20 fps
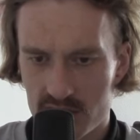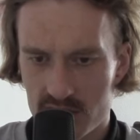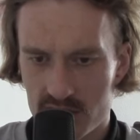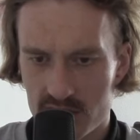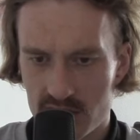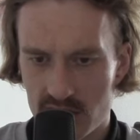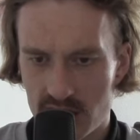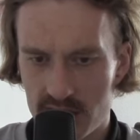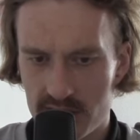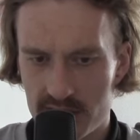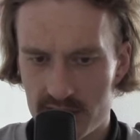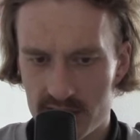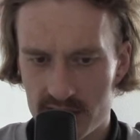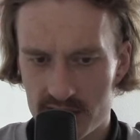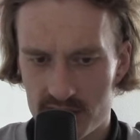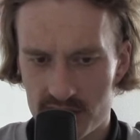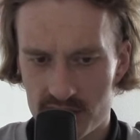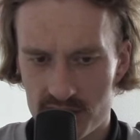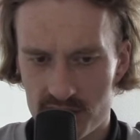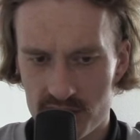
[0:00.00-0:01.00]
at least there's
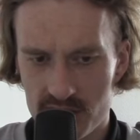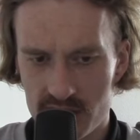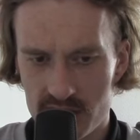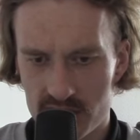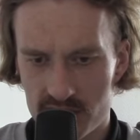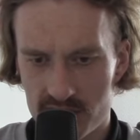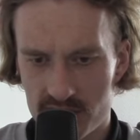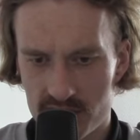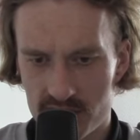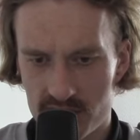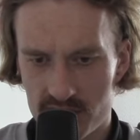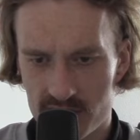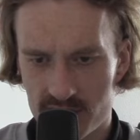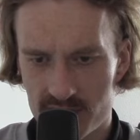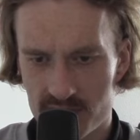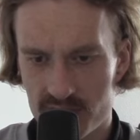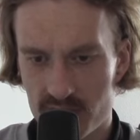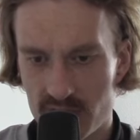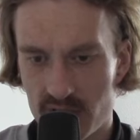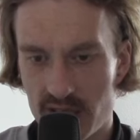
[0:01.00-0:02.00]
a street.
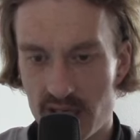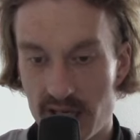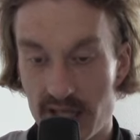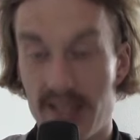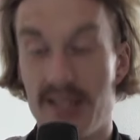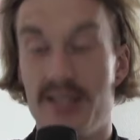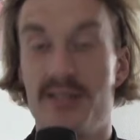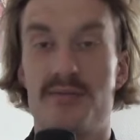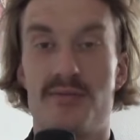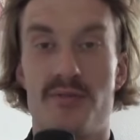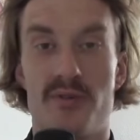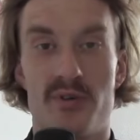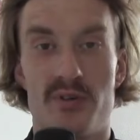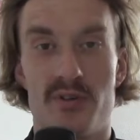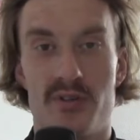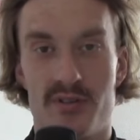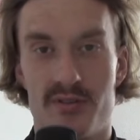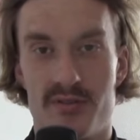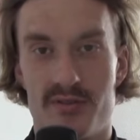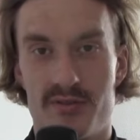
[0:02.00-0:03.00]
At least for